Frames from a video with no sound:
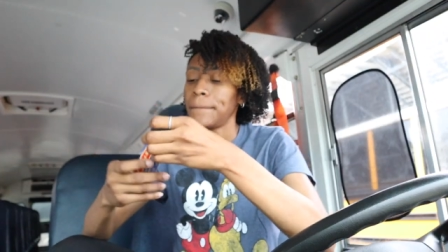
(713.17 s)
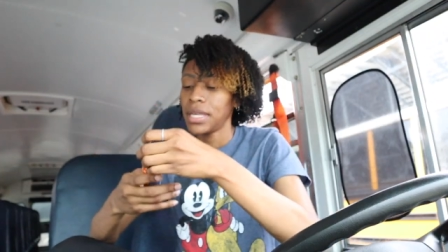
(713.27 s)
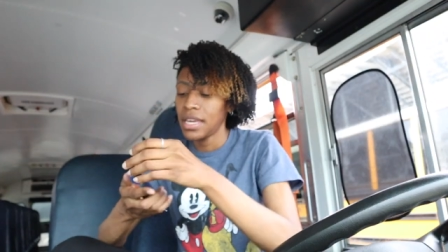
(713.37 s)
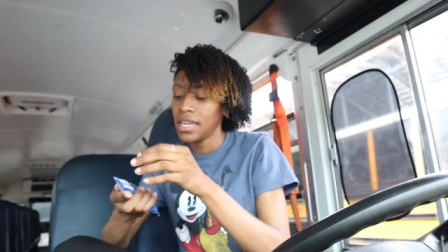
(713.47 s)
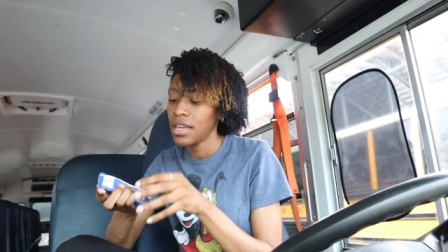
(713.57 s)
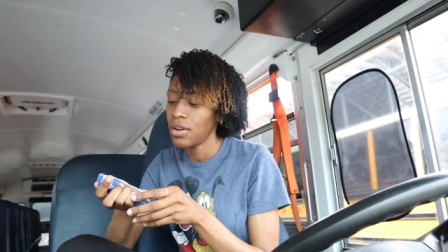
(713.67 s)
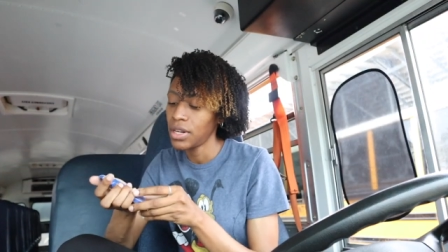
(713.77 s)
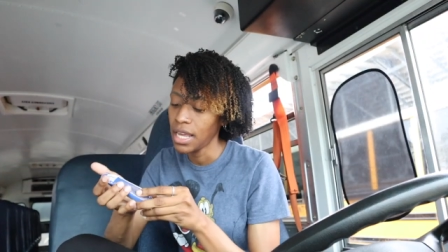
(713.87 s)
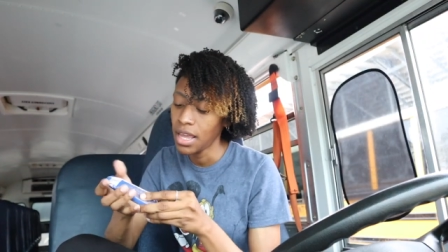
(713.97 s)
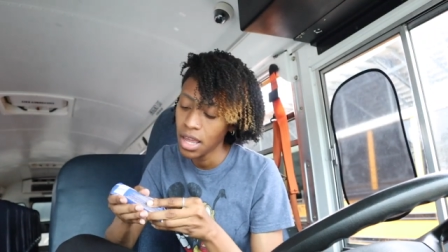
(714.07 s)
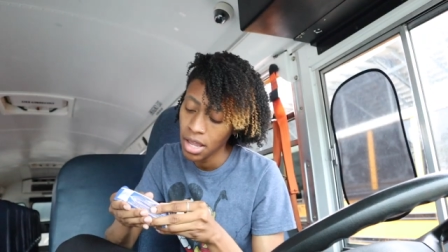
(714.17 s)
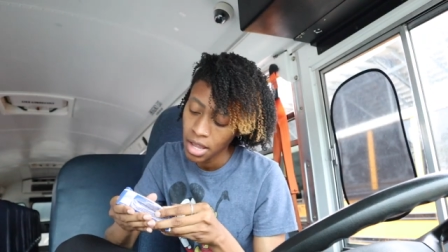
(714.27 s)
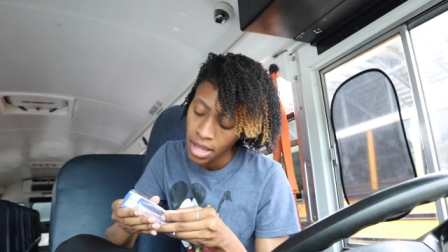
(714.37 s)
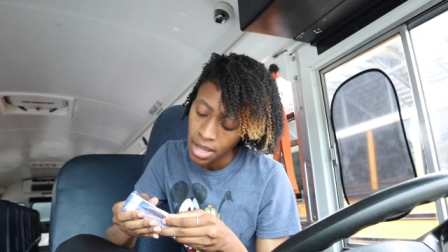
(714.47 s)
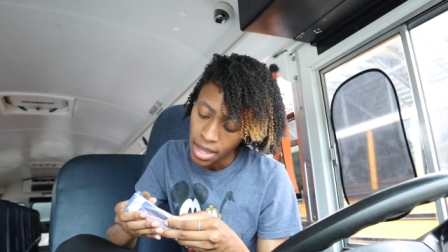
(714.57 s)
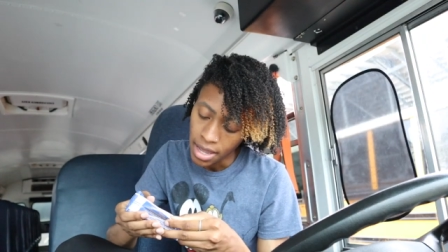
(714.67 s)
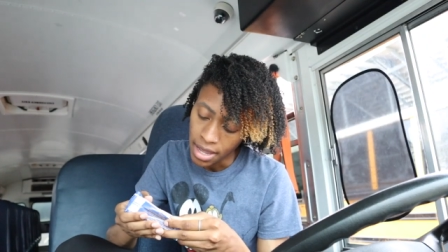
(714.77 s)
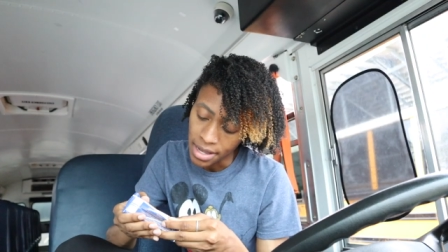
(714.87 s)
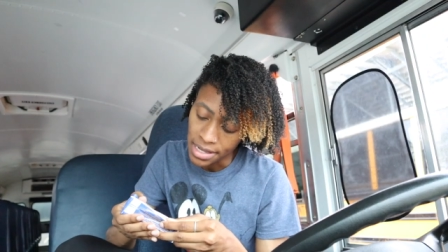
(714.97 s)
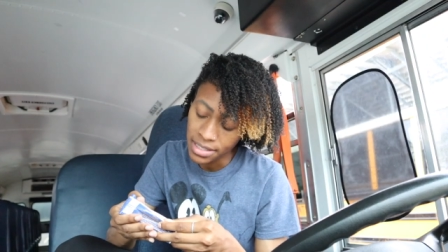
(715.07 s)
But yeah, it only
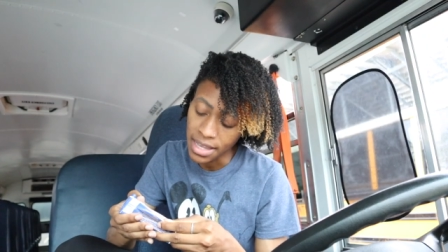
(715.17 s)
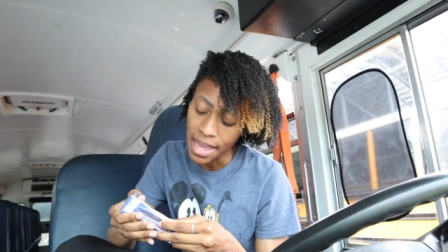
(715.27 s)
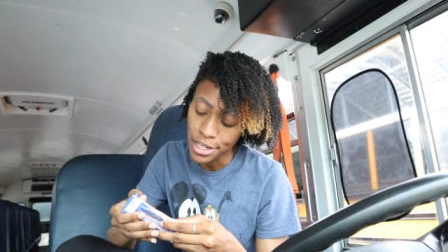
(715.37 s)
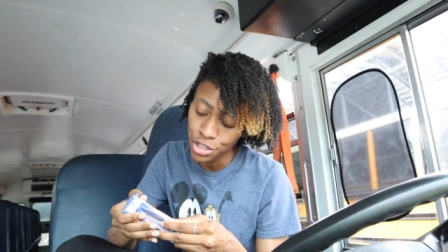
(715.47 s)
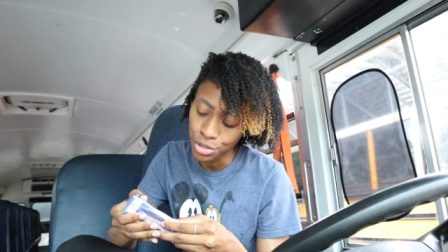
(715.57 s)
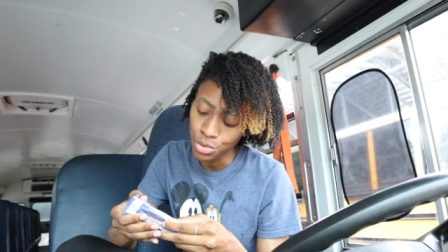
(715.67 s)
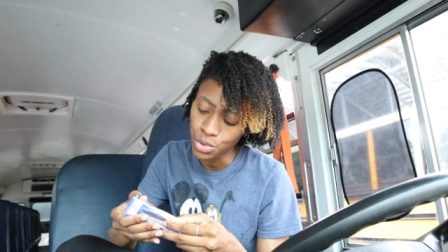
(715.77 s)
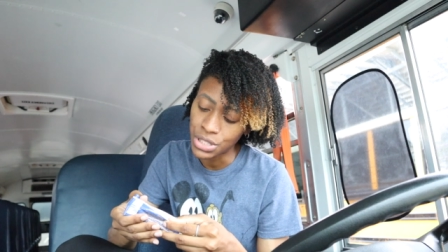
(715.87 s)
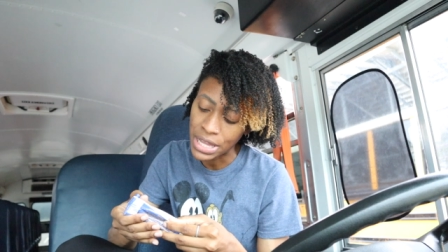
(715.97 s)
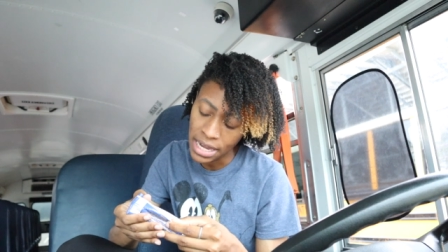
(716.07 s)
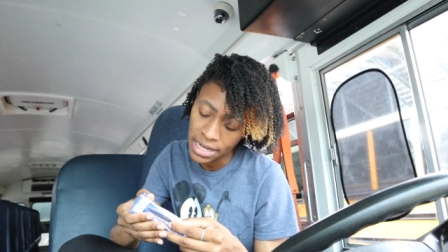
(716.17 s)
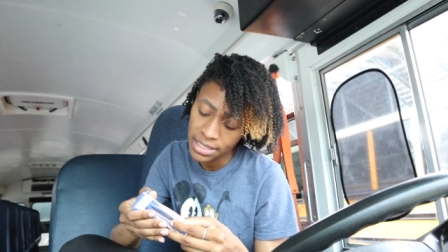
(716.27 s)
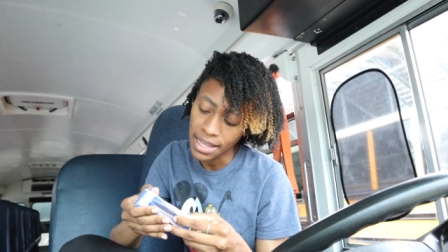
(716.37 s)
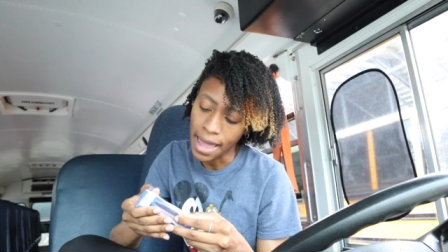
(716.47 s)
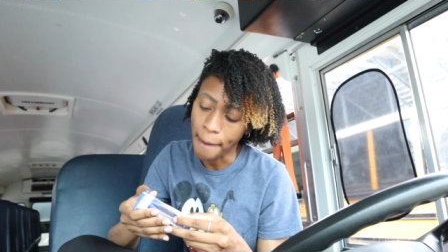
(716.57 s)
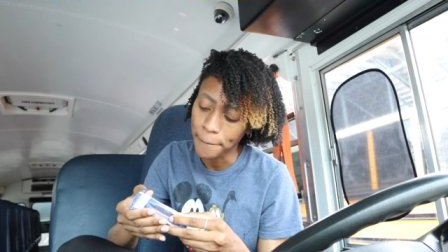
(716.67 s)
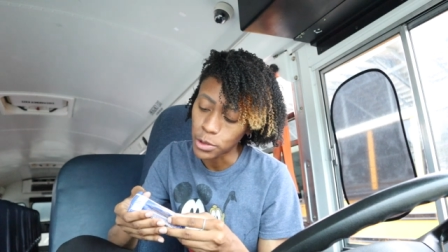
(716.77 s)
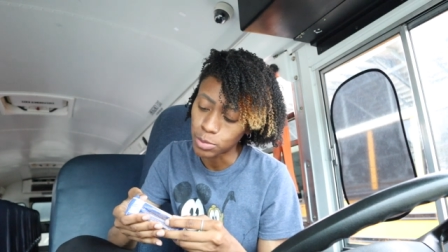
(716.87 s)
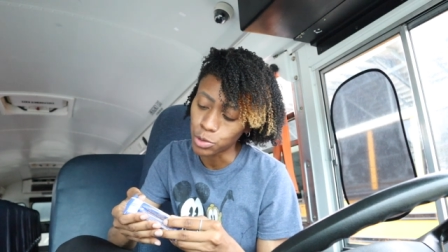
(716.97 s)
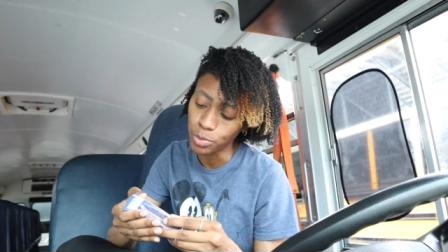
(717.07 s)
has cashews, dates,
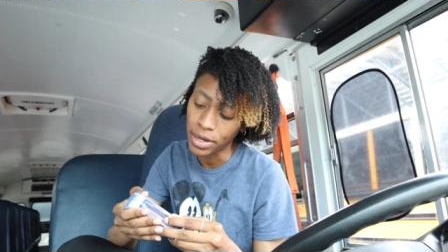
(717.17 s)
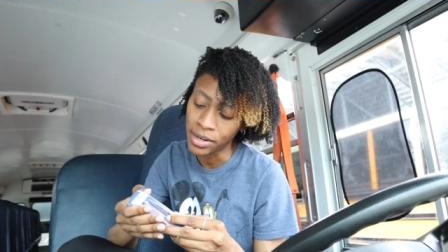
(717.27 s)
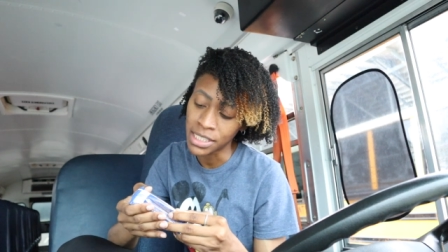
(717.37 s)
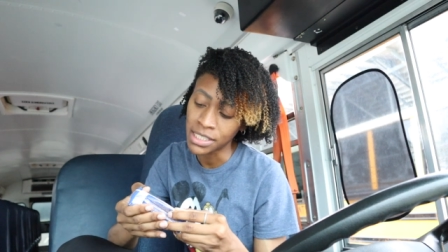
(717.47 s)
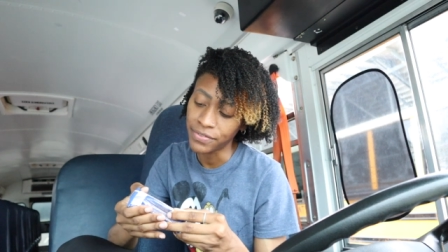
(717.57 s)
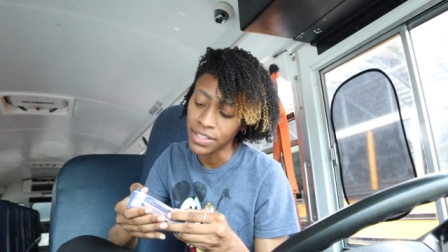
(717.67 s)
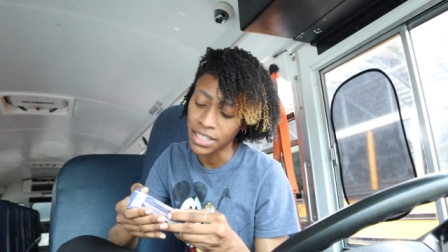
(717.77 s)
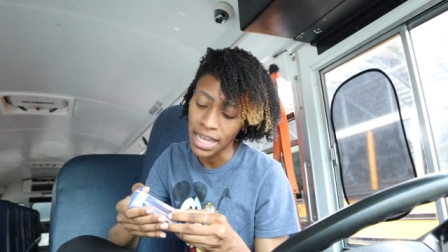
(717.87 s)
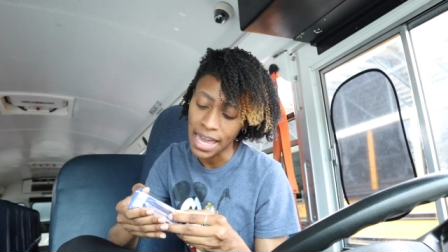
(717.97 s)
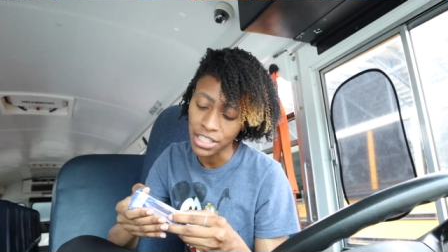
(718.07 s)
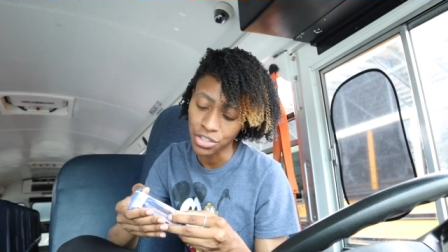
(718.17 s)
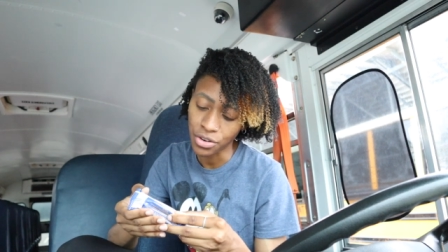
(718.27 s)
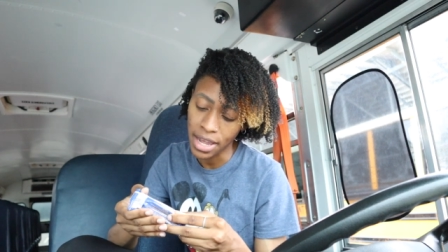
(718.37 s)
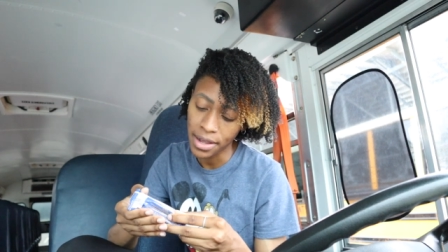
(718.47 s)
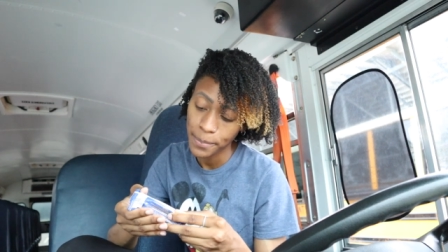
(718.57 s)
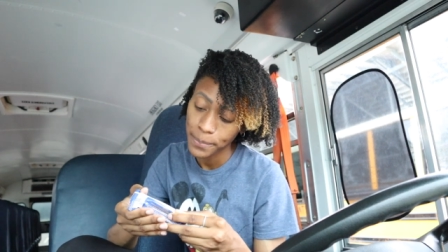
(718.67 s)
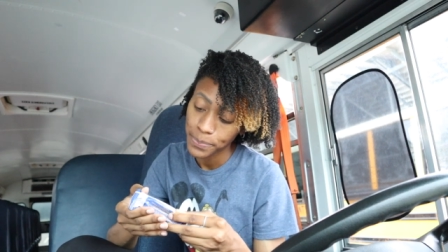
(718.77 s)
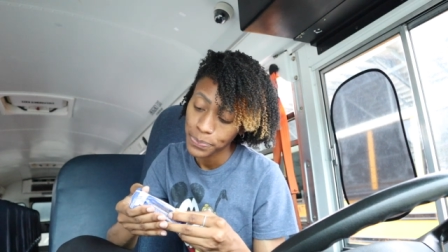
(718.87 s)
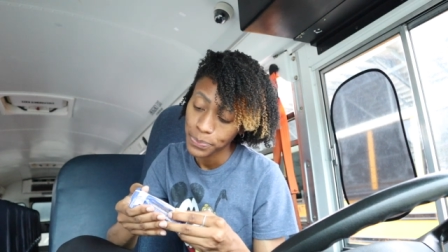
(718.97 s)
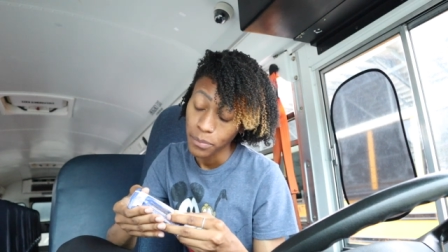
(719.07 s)
apples, blueberries, vanilla extract,
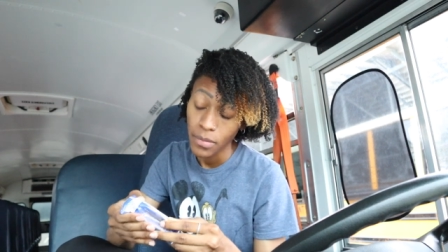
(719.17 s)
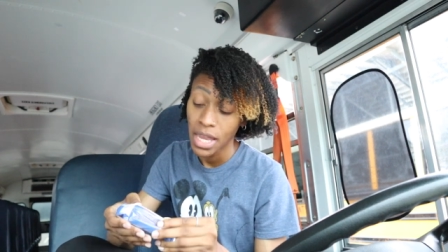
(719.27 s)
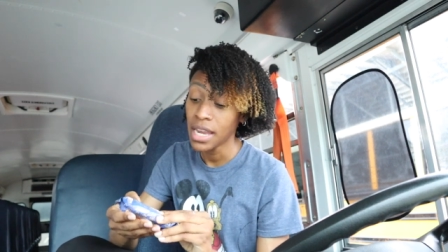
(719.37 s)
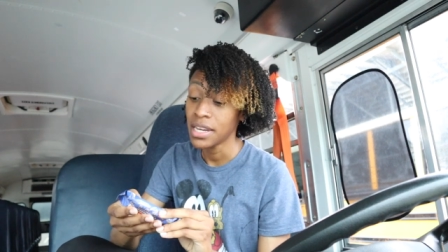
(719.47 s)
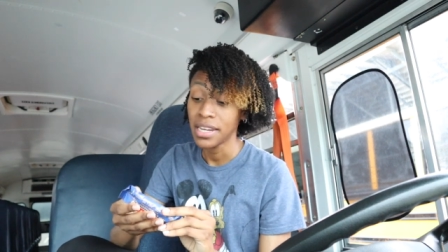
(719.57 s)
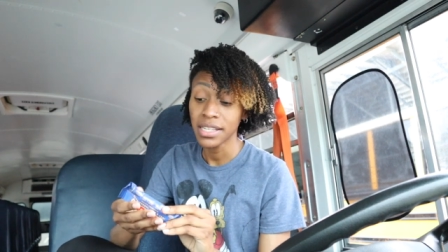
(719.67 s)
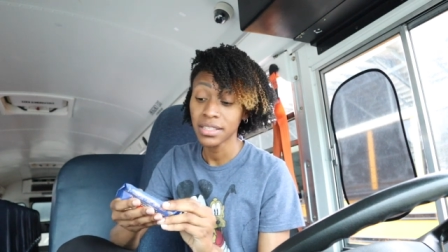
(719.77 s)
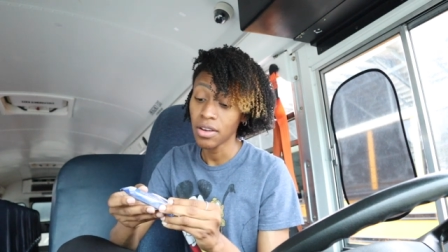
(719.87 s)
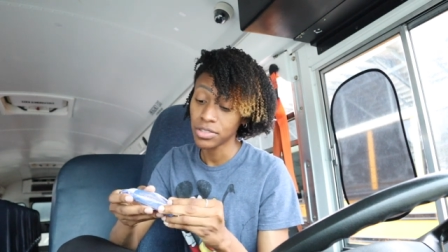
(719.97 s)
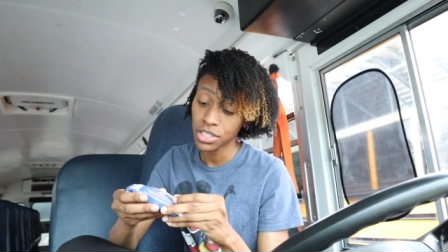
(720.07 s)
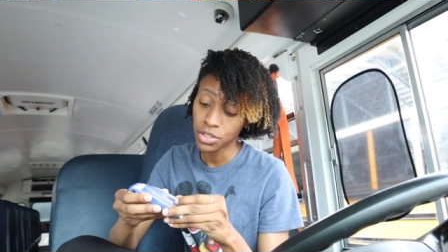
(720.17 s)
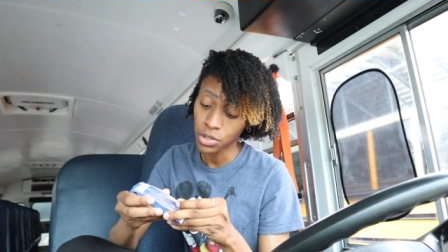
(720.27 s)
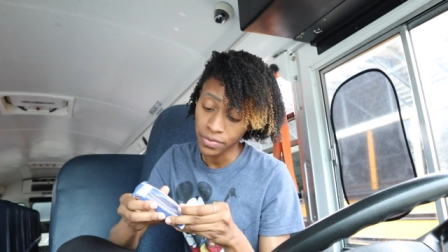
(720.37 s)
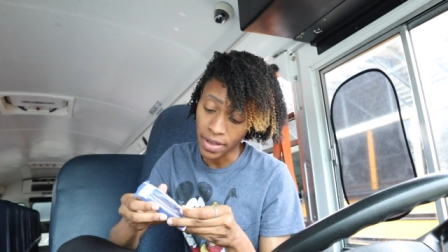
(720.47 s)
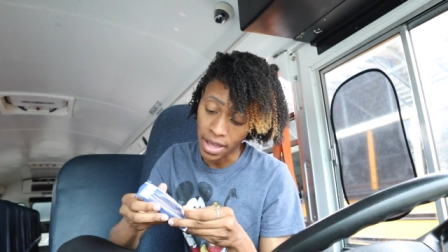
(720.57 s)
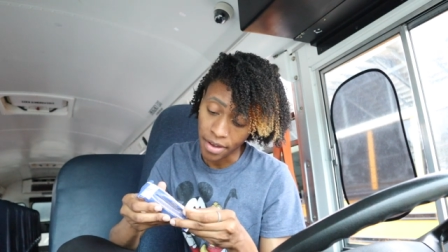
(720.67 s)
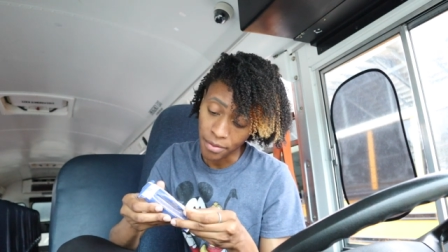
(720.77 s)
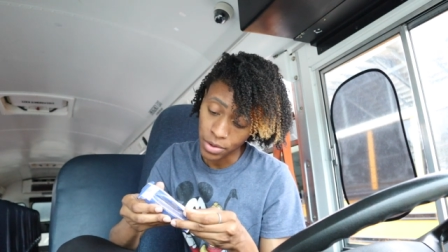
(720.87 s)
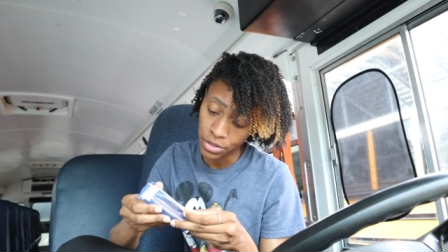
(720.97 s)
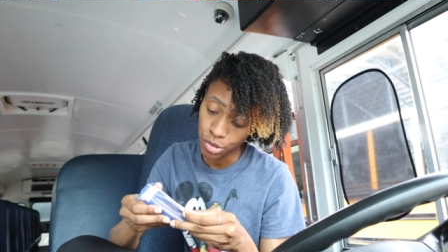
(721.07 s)
in it. That's all. Just those
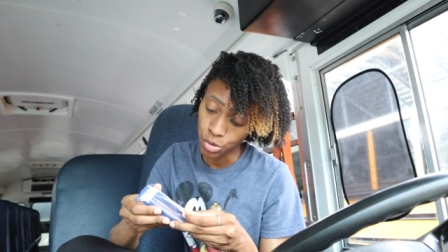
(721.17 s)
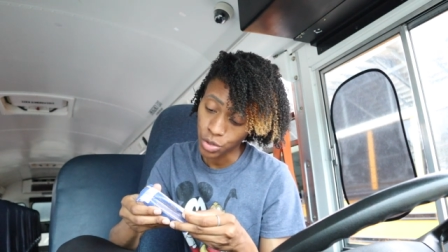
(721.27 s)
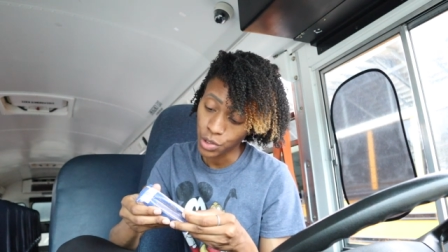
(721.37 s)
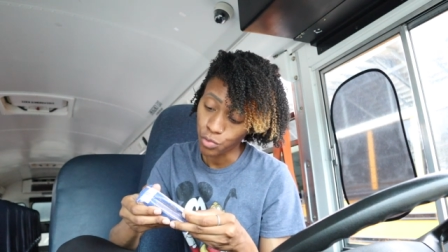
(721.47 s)
five. One, two, three,